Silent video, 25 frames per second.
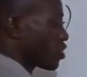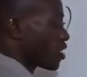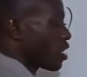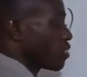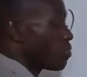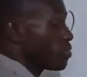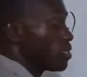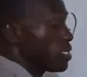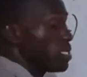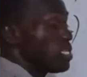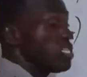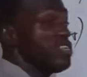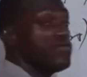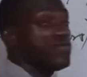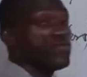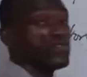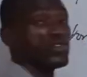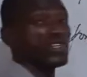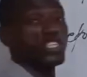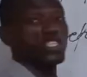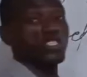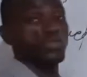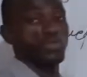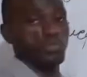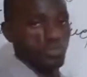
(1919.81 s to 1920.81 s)
will now be
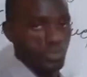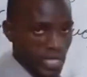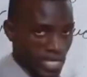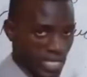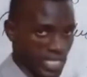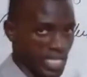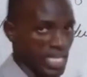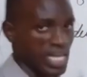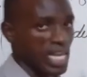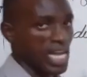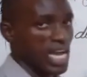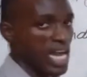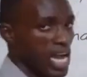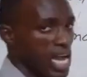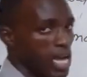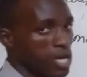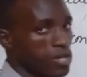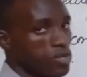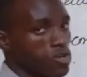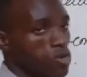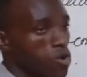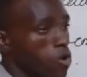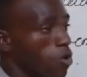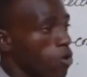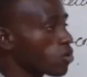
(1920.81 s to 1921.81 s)
evenly spread
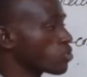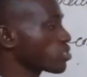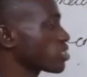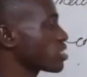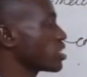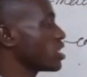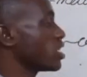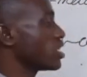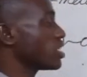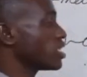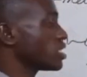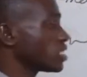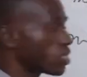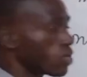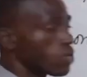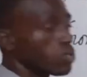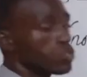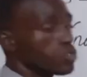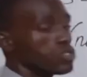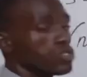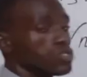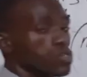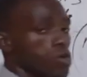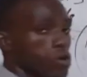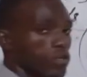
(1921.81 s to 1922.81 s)
across the
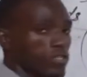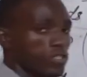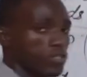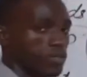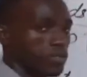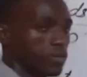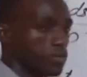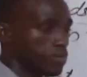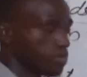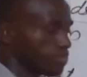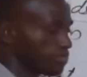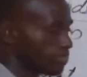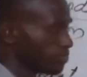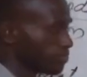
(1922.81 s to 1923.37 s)
conductor.